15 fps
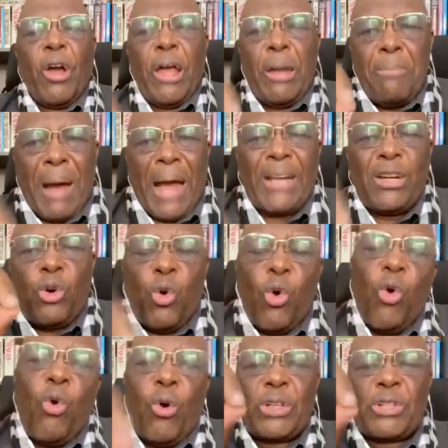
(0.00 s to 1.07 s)
a man
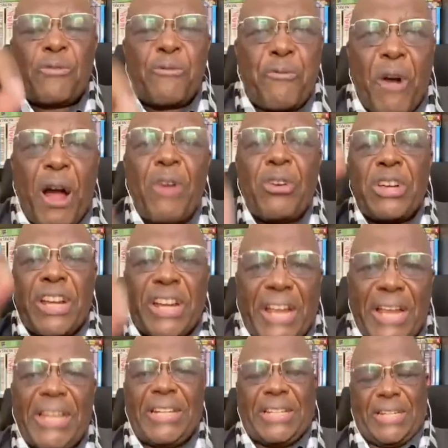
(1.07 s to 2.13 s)
who was found
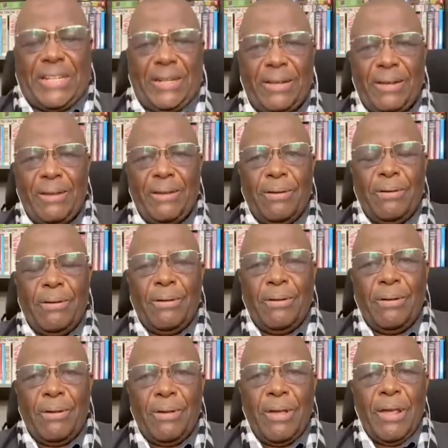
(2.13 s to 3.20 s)
guilty,
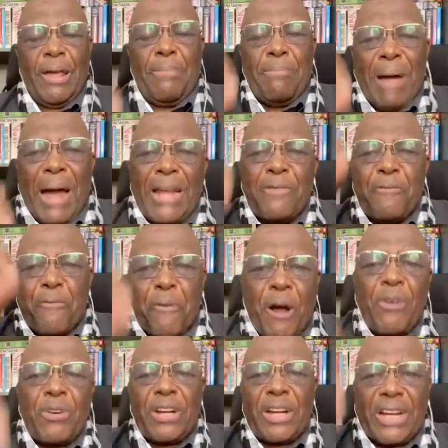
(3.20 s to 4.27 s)
a man
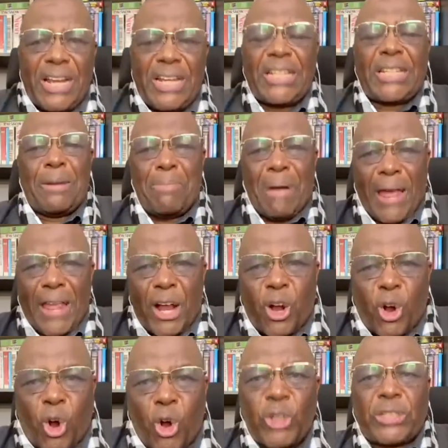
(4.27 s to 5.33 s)
found guilty by a
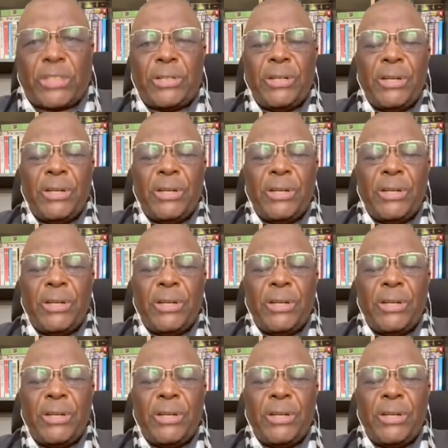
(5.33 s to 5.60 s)
court